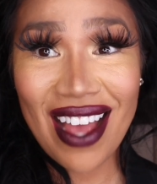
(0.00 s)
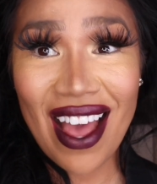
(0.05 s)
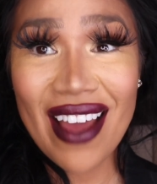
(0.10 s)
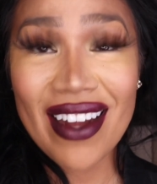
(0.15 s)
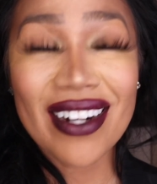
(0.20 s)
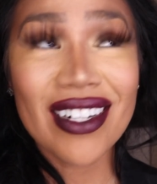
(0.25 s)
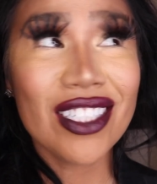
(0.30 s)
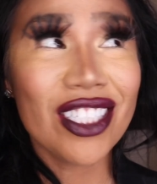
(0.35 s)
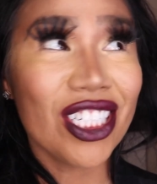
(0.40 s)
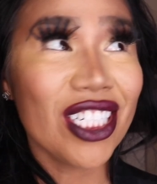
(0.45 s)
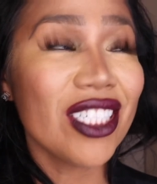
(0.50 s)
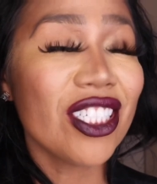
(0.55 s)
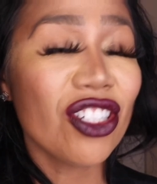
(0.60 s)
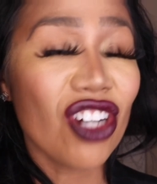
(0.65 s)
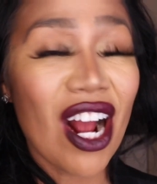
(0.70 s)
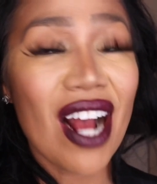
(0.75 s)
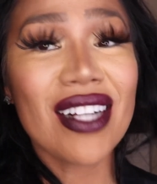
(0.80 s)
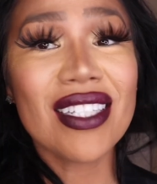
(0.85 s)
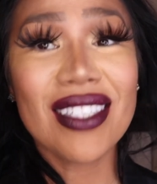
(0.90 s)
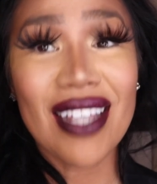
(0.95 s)
Energy
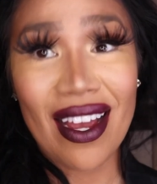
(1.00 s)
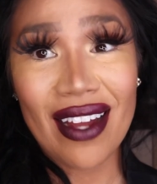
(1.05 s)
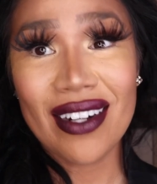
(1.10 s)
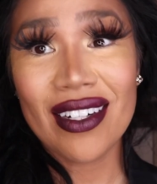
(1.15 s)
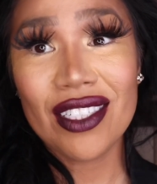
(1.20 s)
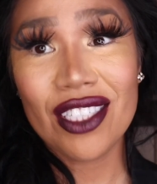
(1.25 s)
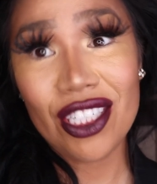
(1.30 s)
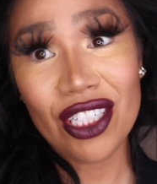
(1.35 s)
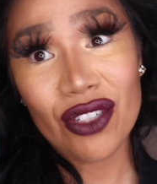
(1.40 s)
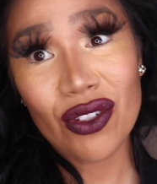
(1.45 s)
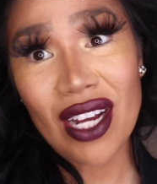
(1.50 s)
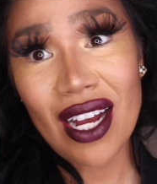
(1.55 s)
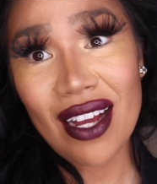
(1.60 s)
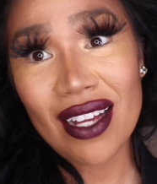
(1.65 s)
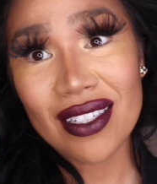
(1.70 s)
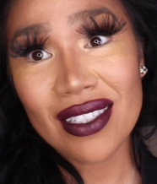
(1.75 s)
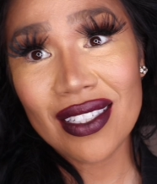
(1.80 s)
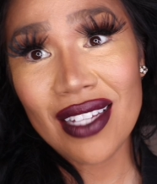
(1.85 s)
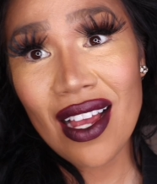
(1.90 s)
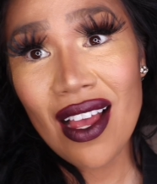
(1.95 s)
attracts energy, you
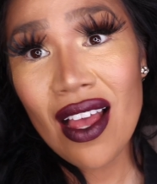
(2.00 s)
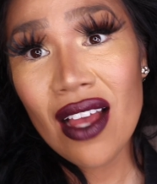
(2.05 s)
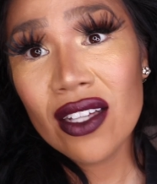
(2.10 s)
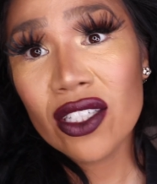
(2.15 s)
guys.